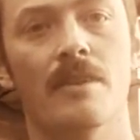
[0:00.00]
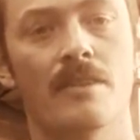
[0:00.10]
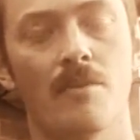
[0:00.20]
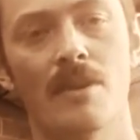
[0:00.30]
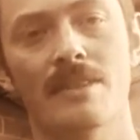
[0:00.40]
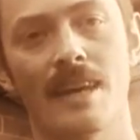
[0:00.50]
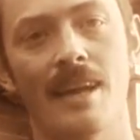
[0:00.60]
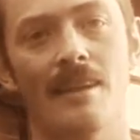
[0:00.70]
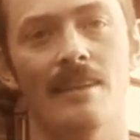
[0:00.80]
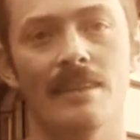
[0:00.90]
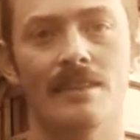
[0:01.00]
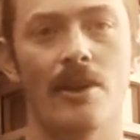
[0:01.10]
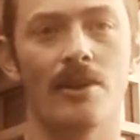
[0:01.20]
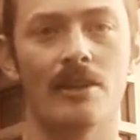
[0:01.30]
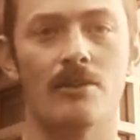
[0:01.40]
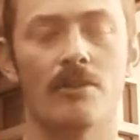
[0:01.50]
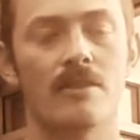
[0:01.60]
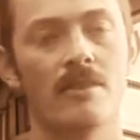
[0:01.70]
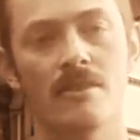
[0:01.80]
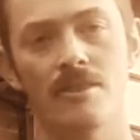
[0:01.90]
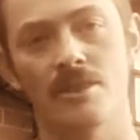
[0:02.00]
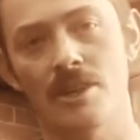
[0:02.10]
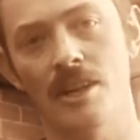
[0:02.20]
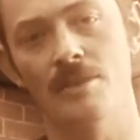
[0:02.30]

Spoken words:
So once that is totally cooked, just change